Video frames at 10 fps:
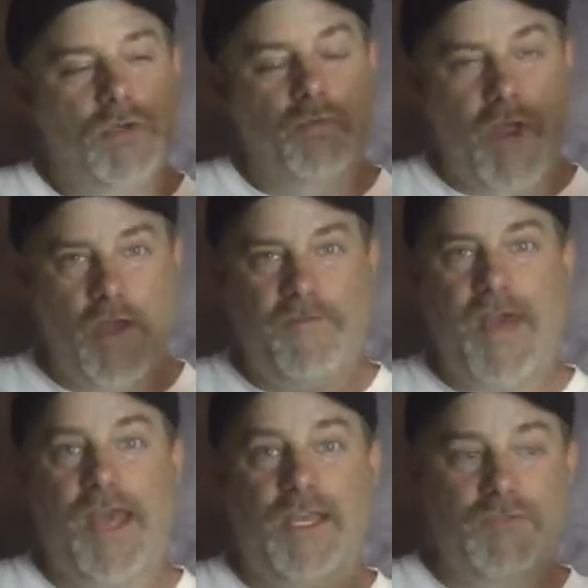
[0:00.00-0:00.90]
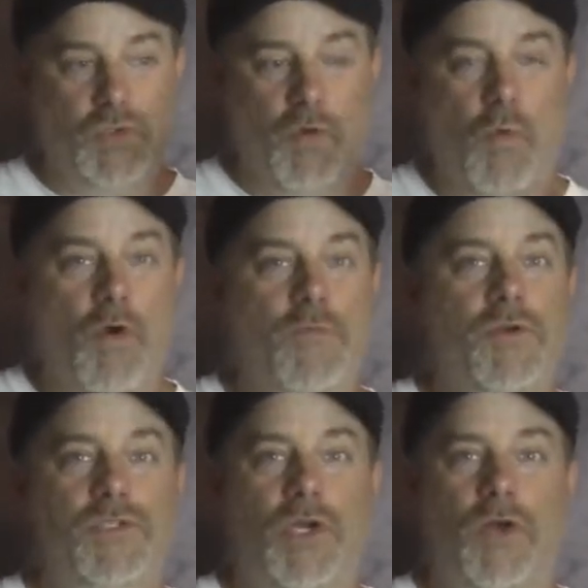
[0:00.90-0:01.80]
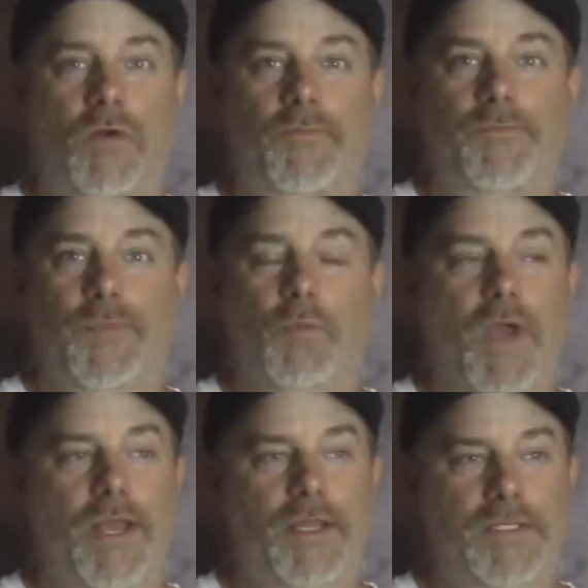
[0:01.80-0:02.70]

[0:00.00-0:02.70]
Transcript: Rayovac gives you a warmer tone, right?